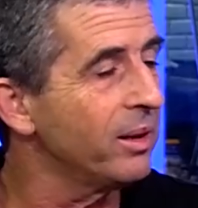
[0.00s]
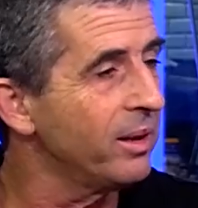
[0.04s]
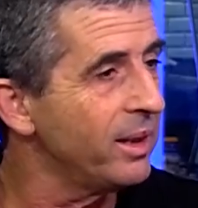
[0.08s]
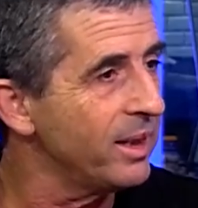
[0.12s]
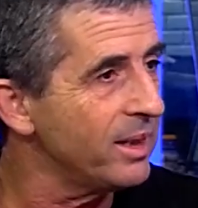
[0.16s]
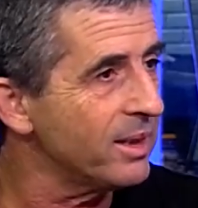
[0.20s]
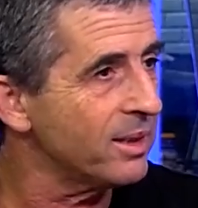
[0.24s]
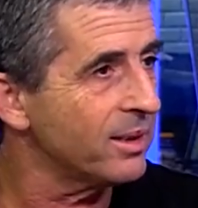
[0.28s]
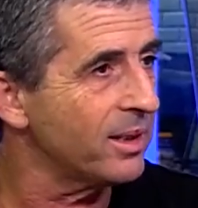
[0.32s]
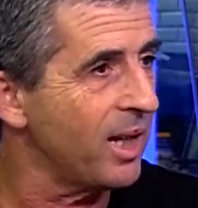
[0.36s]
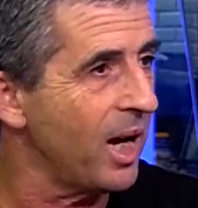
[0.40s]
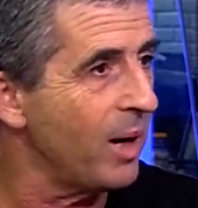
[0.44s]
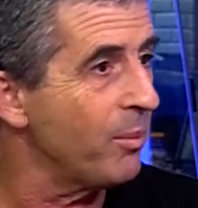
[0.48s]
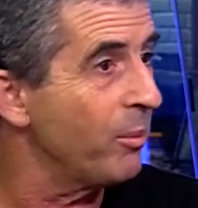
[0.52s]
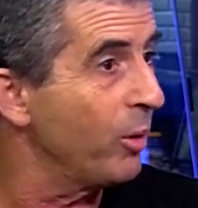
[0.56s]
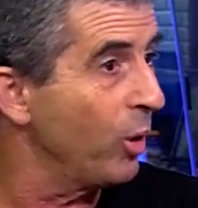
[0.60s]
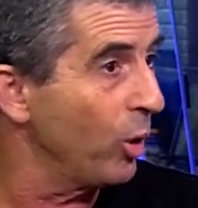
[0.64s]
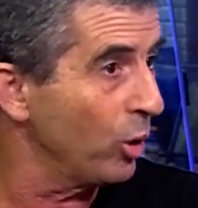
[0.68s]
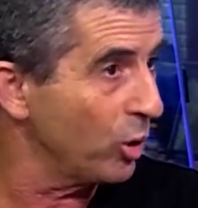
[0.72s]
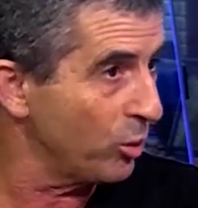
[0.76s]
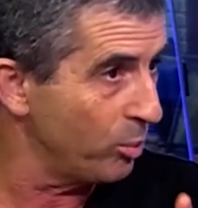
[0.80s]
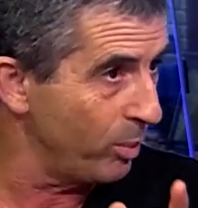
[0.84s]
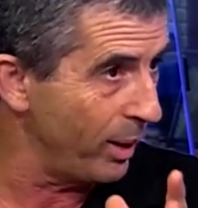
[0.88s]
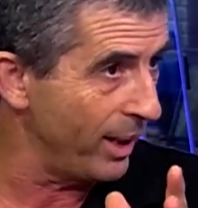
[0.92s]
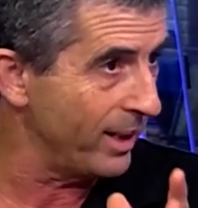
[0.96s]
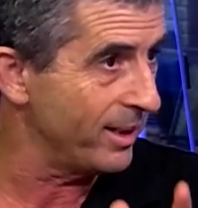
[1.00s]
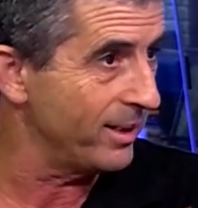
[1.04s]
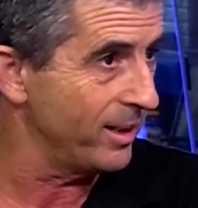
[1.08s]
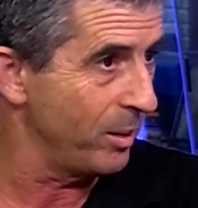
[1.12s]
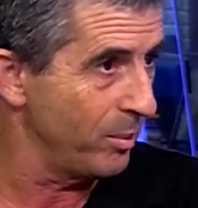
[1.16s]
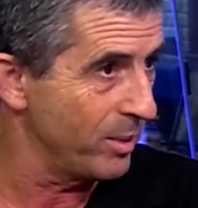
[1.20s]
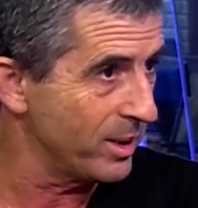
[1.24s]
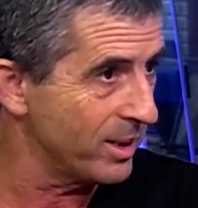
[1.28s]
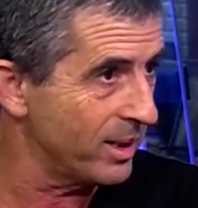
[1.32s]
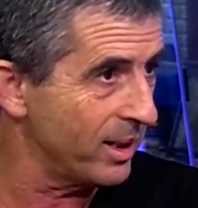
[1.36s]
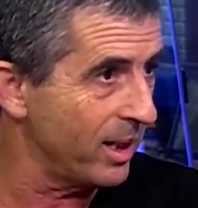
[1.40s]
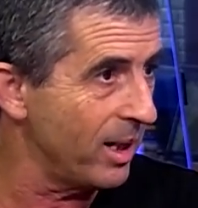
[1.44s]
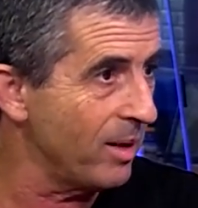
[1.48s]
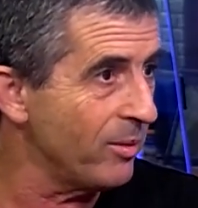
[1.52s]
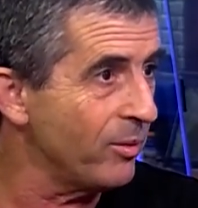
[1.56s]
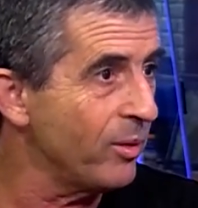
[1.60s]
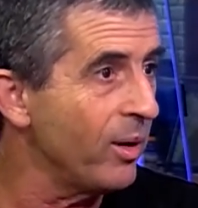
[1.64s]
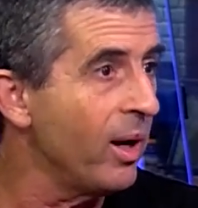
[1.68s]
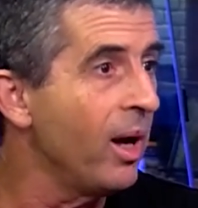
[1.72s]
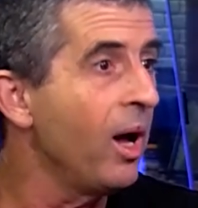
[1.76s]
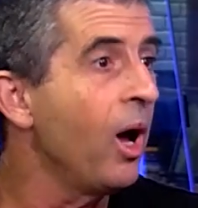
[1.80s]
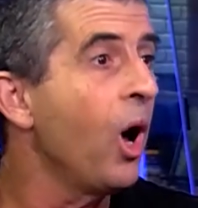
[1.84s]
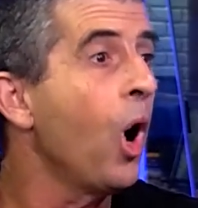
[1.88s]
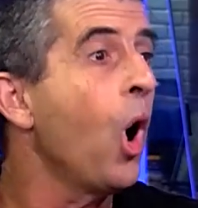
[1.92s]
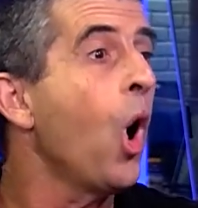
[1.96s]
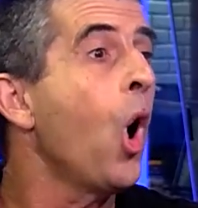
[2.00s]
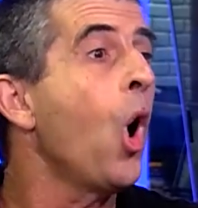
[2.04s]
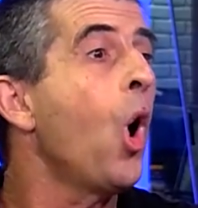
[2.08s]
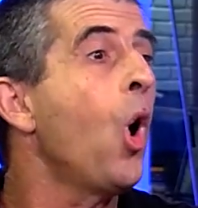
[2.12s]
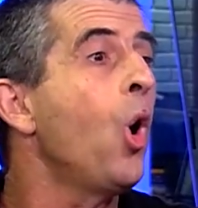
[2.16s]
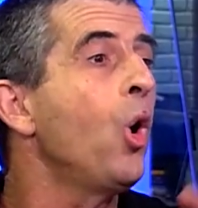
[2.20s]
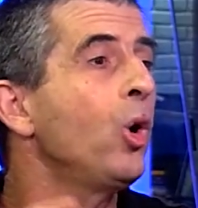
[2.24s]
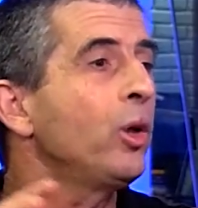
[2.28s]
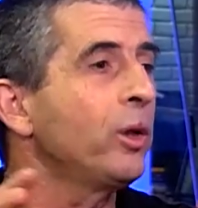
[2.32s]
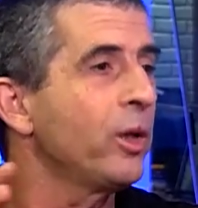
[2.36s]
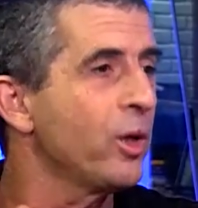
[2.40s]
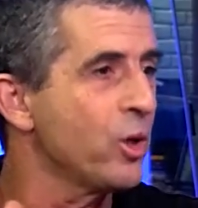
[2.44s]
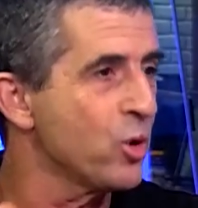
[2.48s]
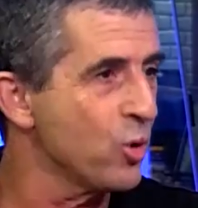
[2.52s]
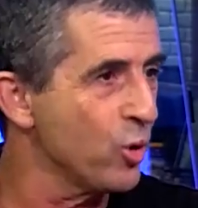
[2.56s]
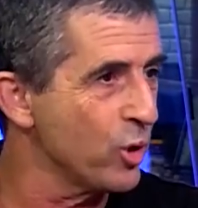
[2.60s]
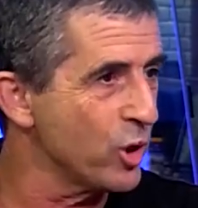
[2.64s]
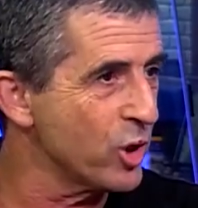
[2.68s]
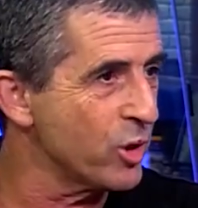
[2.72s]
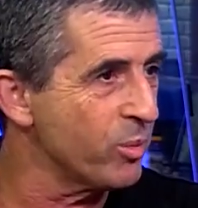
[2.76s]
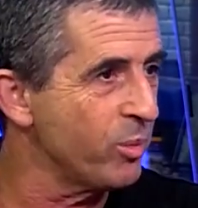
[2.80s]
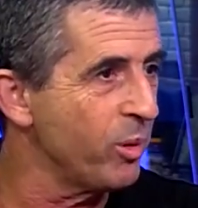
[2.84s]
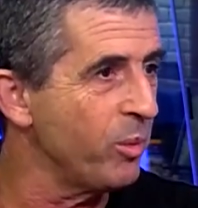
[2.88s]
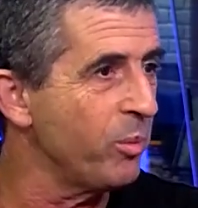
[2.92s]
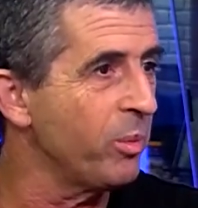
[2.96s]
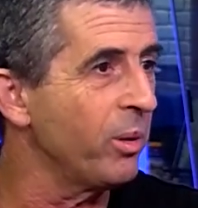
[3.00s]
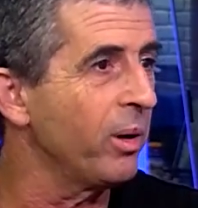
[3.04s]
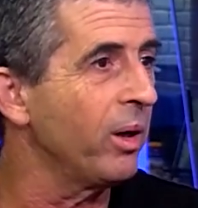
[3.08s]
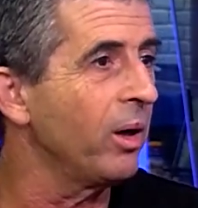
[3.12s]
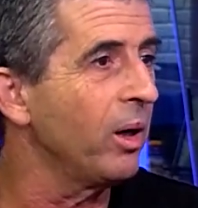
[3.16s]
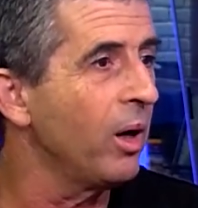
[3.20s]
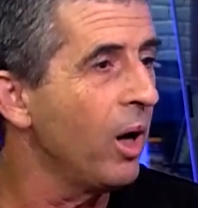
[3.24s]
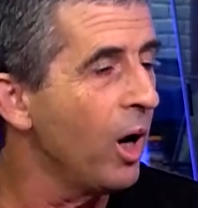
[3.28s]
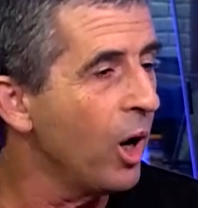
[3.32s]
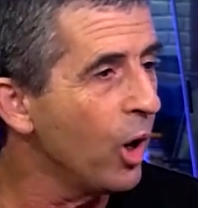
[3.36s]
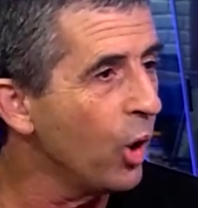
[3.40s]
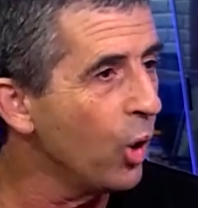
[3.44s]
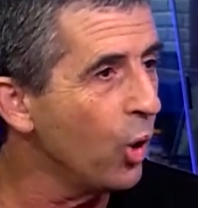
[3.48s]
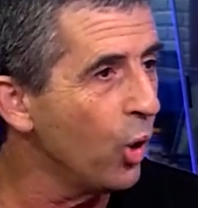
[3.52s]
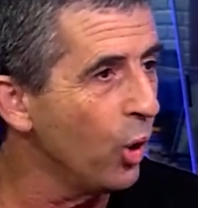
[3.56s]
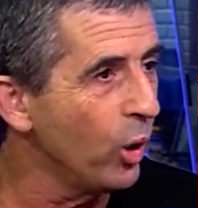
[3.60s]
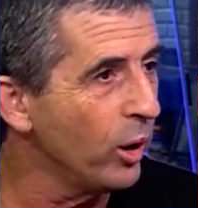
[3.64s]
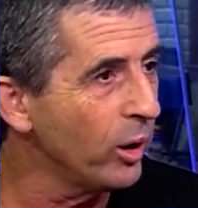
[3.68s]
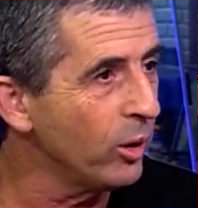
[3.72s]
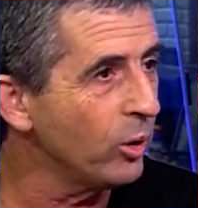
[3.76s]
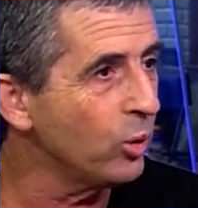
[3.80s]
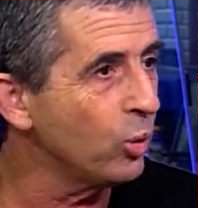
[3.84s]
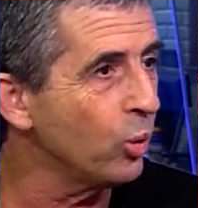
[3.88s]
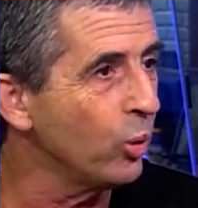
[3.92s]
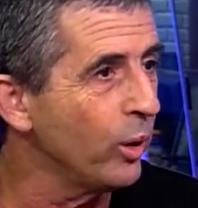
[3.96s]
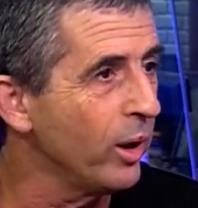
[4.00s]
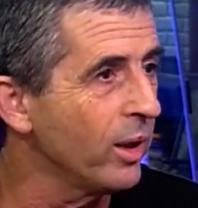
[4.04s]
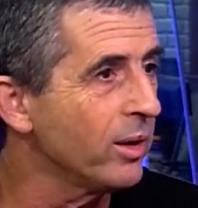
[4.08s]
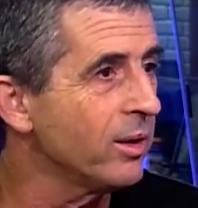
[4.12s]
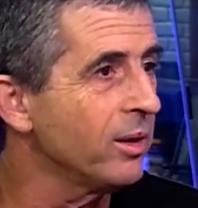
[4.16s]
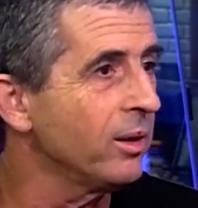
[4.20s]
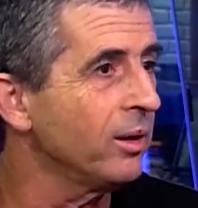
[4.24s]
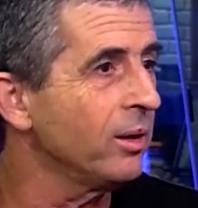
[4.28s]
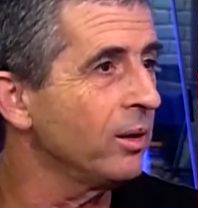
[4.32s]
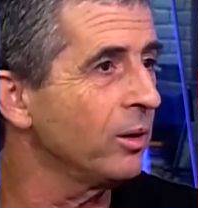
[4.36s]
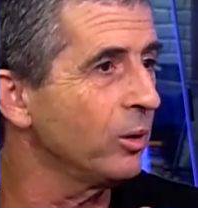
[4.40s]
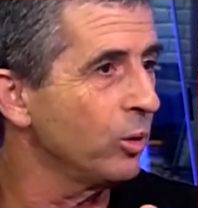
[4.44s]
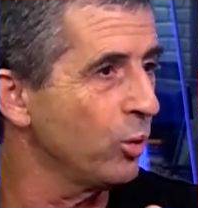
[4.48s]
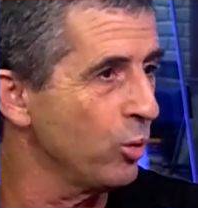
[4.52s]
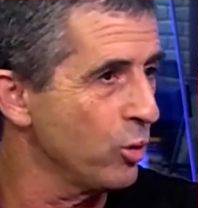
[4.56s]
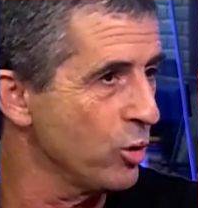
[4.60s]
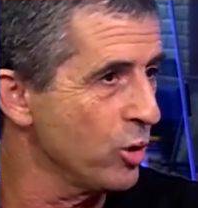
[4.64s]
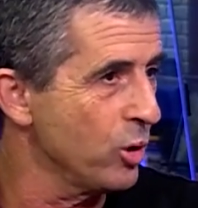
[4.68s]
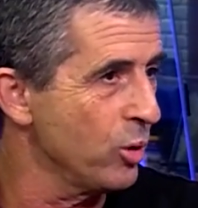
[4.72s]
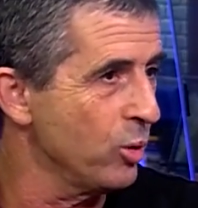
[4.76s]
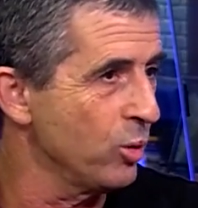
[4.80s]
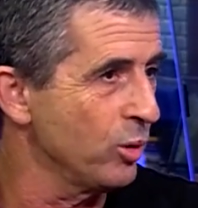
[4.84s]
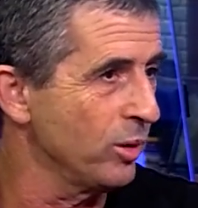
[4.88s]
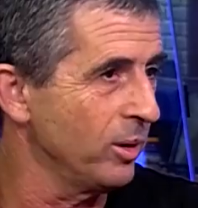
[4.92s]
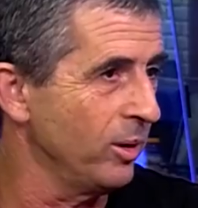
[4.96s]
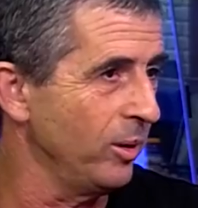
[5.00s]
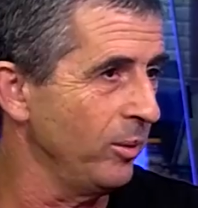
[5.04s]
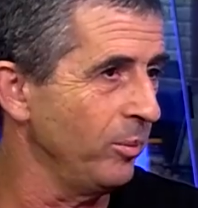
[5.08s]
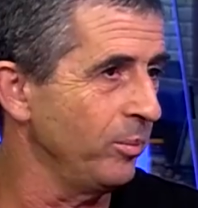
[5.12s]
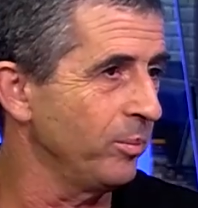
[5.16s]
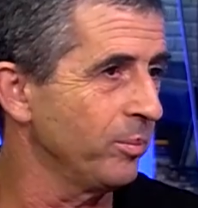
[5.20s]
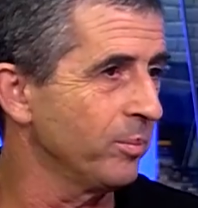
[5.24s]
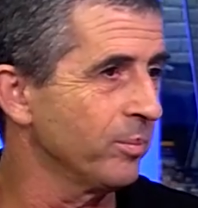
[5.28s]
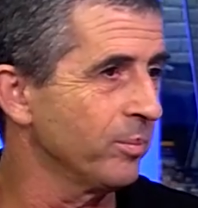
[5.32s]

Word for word: this time not by themselves, all the Jewish people going together to Jerusalem.